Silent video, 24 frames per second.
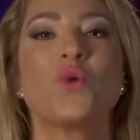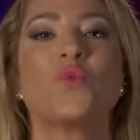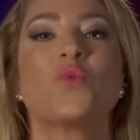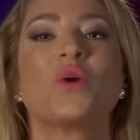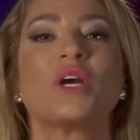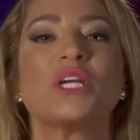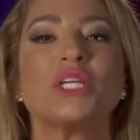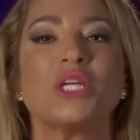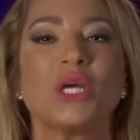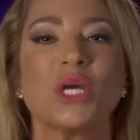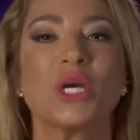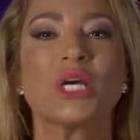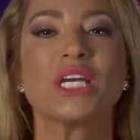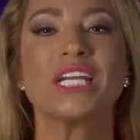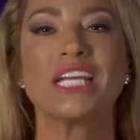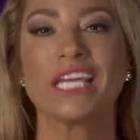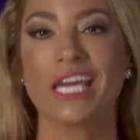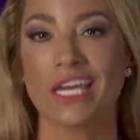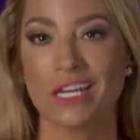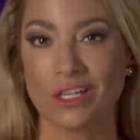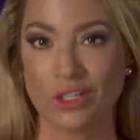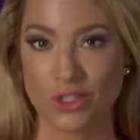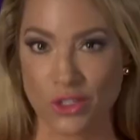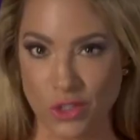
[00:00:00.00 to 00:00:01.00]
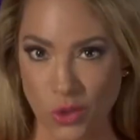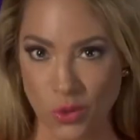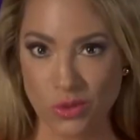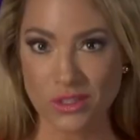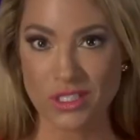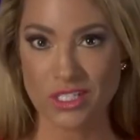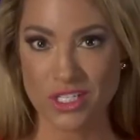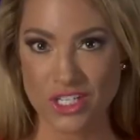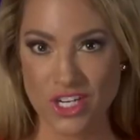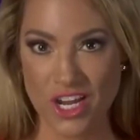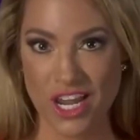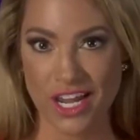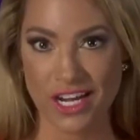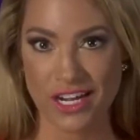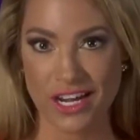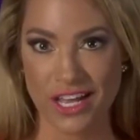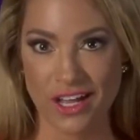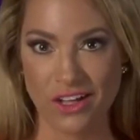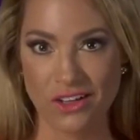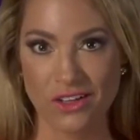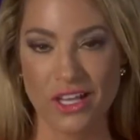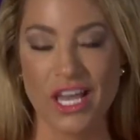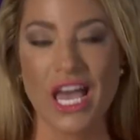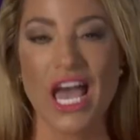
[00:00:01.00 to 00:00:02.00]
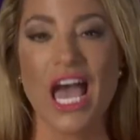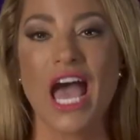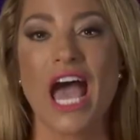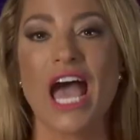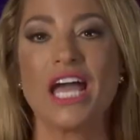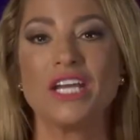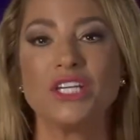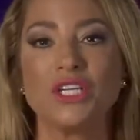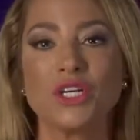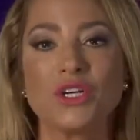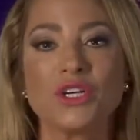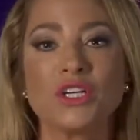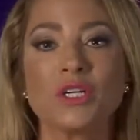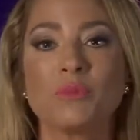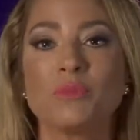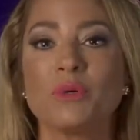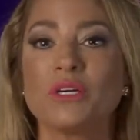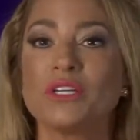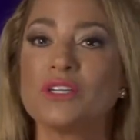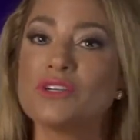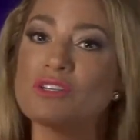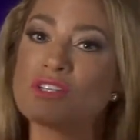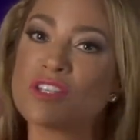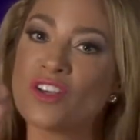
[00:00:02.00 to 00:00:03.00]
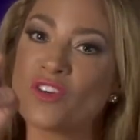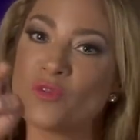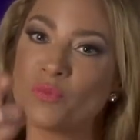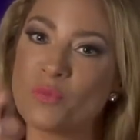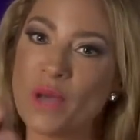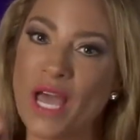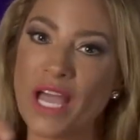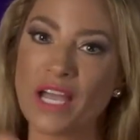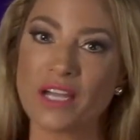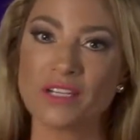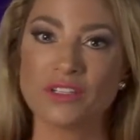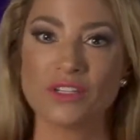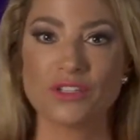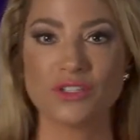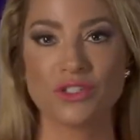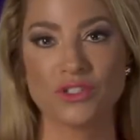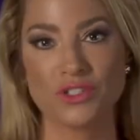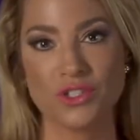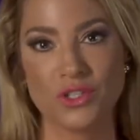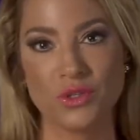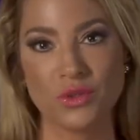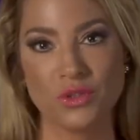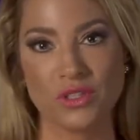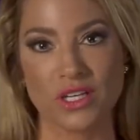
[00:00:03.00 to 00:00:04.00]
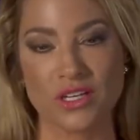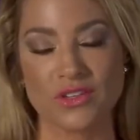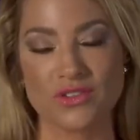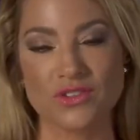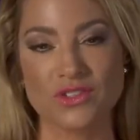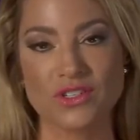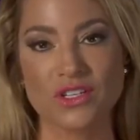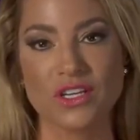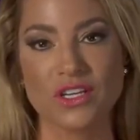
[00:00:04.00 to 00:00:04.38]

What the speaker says: where you're gonna get a jolt of J&L, and you're gonna put yourself back on your to-do list.